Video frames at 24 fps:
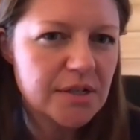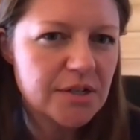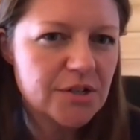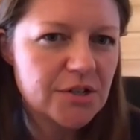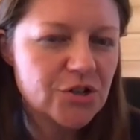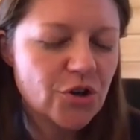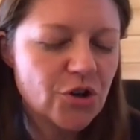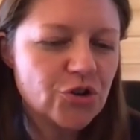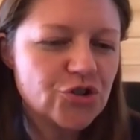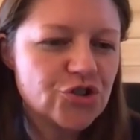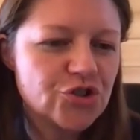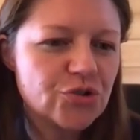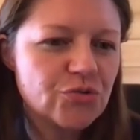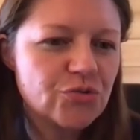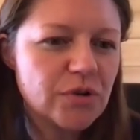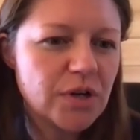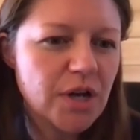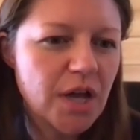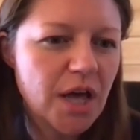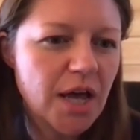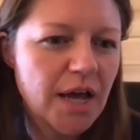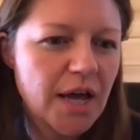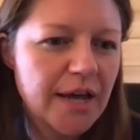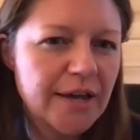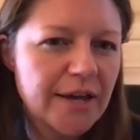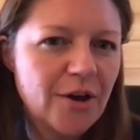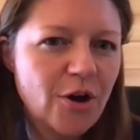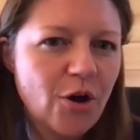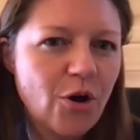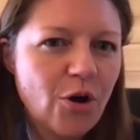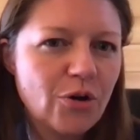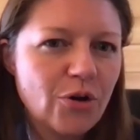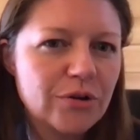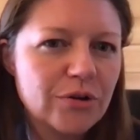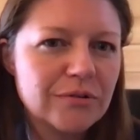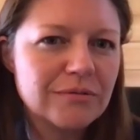Do you rely
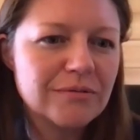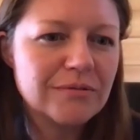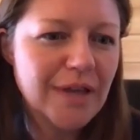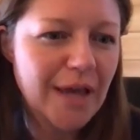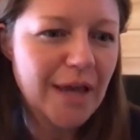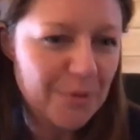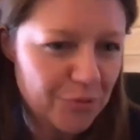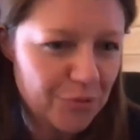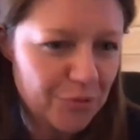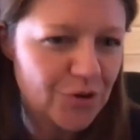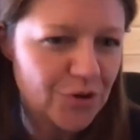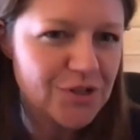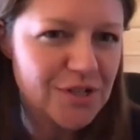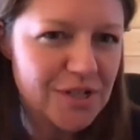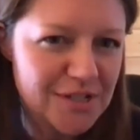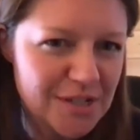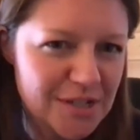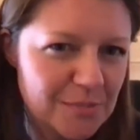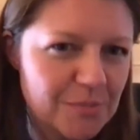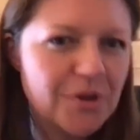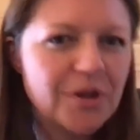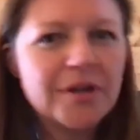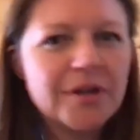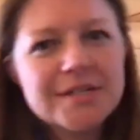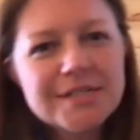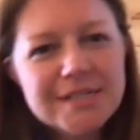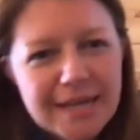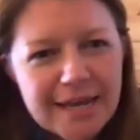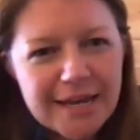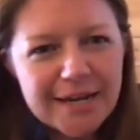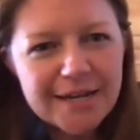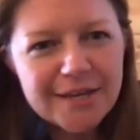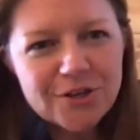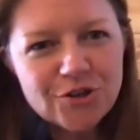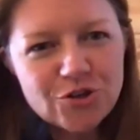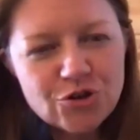on that processing plant
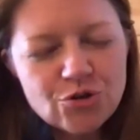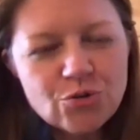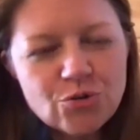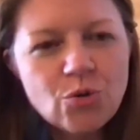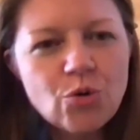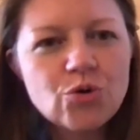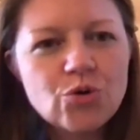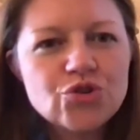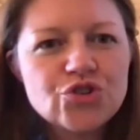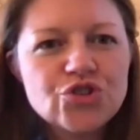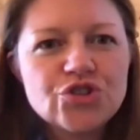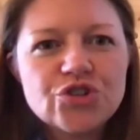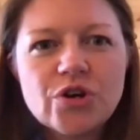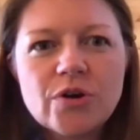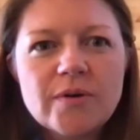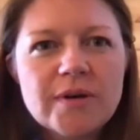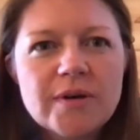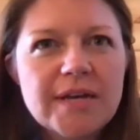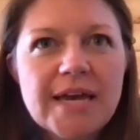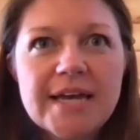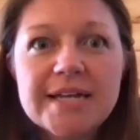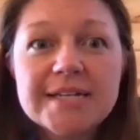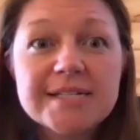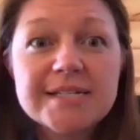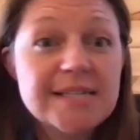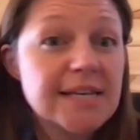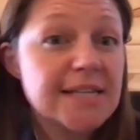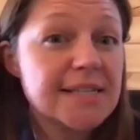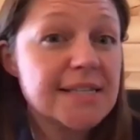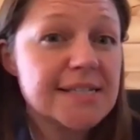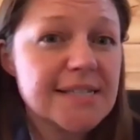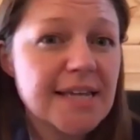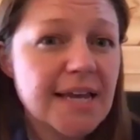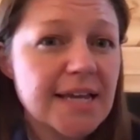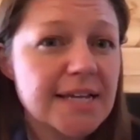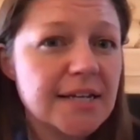telling you, or do you go and get, say, the
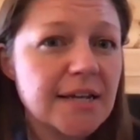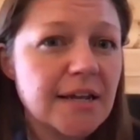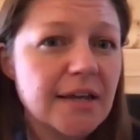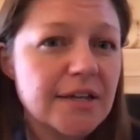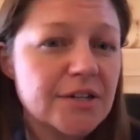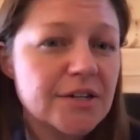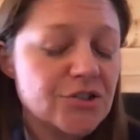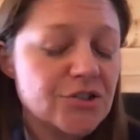satellite